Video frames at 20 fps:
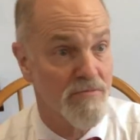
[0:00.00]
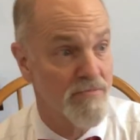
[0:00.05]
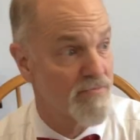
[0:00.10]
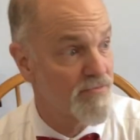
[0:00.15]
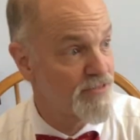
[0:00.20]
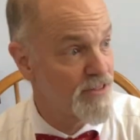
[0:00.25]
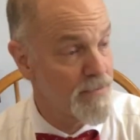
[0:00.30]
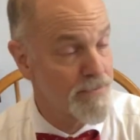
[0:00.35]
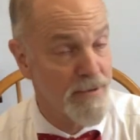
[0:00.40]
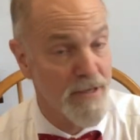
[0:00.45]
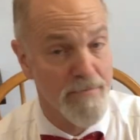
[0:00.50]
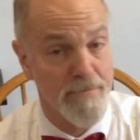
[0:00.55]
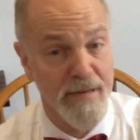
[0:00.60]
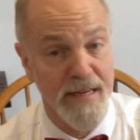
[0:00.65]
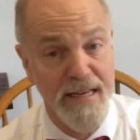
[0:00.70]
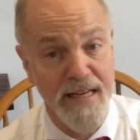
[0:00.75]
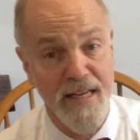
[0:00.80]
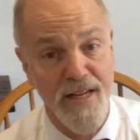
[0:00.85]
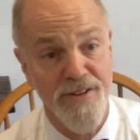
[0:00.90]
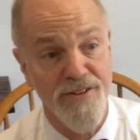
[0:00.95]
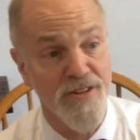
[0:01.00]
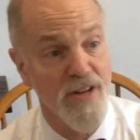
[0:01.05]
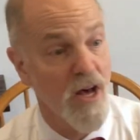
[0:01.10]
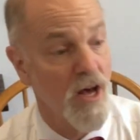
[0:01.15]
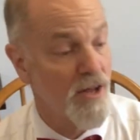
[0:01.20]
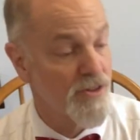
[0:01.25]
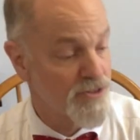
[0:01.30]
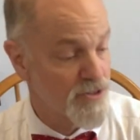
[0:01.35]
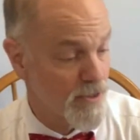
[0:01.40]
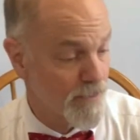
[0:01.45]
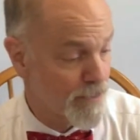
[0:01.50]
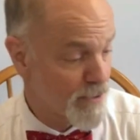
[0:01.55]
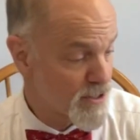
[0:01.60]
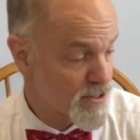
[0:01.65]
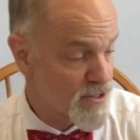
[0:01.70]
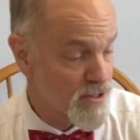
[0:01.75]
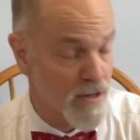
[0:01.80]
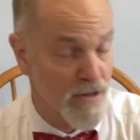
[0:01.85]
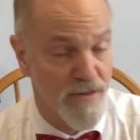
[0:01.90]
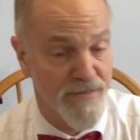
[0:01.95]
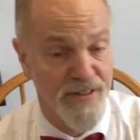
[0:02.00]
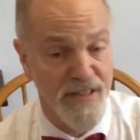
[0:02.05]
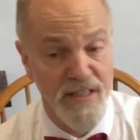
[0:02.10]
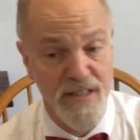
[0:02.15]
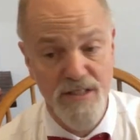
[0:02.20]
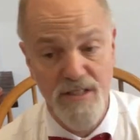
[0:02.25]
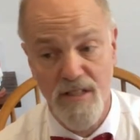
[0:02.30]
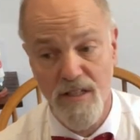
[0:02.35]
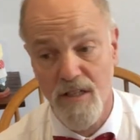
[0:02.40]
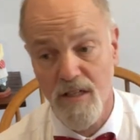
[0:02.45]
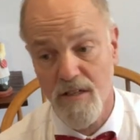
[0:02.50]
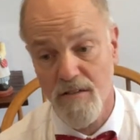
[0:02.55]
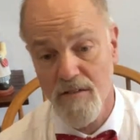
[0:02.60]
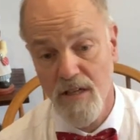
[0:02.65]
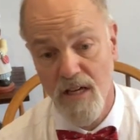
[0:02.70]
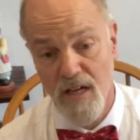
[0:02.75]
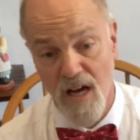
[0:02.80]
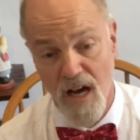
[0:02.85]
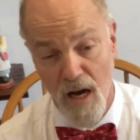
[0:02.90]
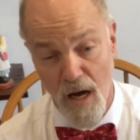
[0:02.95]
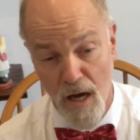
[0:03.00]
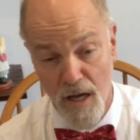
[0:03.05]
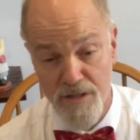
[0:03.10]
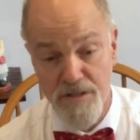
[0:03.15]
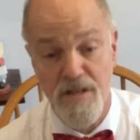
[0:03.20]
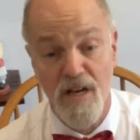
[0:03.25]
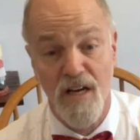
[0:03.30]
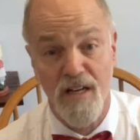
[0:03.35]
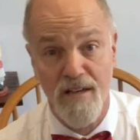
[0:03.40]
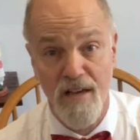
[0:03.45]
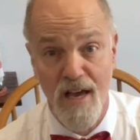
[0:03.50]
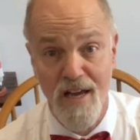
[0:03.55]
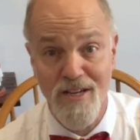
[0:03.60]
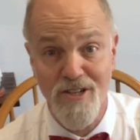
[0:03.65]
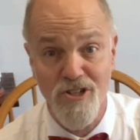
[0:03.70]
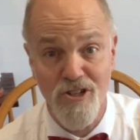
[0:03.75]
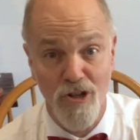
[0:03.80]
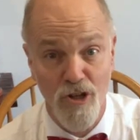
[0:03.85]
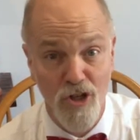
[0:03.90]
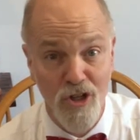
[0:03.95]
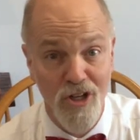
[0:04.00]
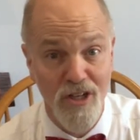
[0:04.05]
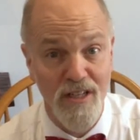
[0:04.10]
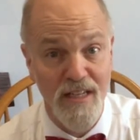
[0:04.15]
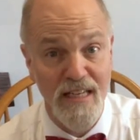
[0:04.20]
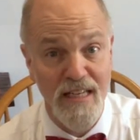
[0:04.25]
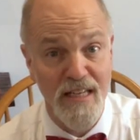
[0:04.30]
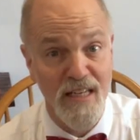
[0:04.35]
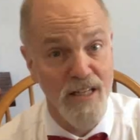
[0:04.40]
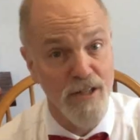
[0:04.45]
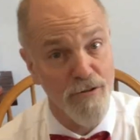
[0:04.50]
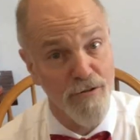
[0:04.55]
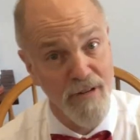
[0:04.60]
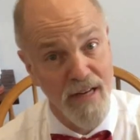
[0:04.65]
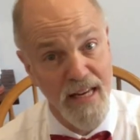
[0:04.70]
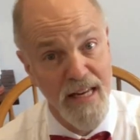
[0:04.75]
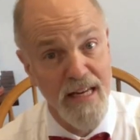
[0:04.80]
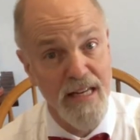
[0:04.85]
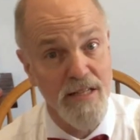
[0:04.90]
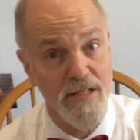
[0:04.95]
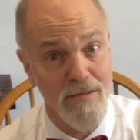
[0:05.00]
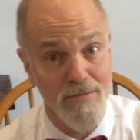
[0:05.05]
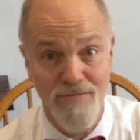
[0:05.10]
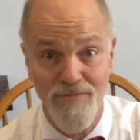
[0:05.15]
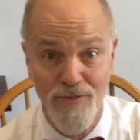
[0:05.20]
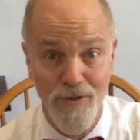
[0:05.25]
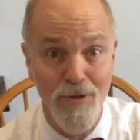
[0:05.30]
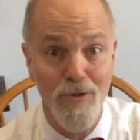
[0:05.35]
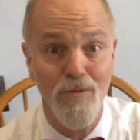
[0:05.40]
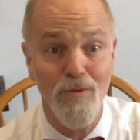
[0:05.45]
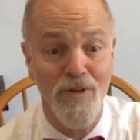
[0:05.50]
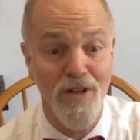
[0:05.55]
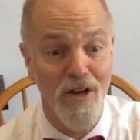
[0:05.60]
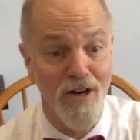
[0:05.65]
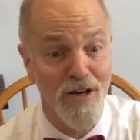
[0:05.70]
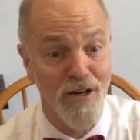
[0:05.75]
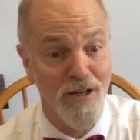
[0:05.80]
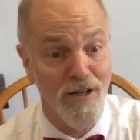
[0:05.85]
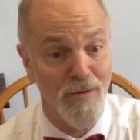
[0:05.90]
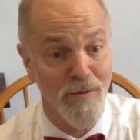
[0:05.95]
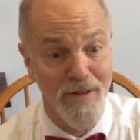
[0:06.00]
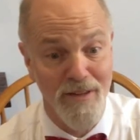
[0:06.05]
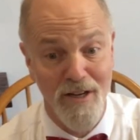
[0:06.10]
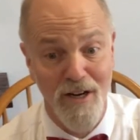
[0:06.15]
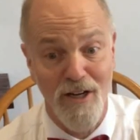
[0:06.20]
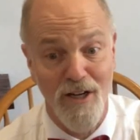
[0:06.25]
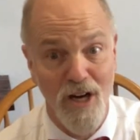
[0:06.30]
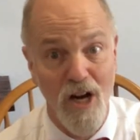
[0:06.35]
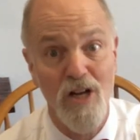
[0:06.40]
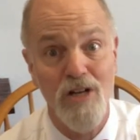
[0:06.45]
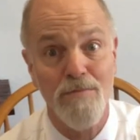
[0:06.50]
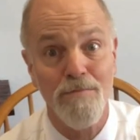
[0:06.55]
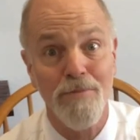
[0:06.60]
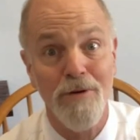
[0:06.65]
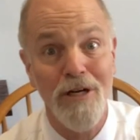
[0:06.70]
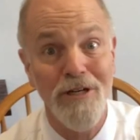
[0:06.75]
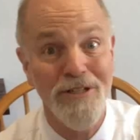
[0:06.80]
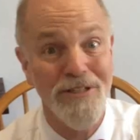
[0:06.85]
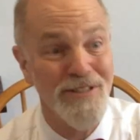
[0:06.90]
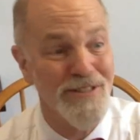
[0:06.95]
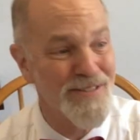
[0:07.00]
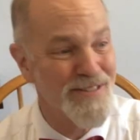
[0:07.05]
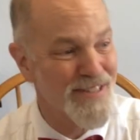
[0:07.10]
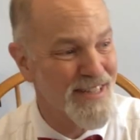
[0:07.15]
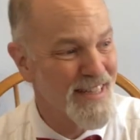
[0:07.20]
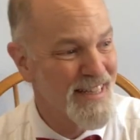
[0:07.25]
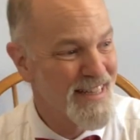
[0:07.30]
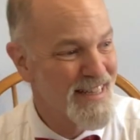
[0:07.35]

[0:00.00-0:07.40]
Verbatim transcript: flipping beds, to preserving, to uh, occasional cooking and creating some food with our, with our garden produce.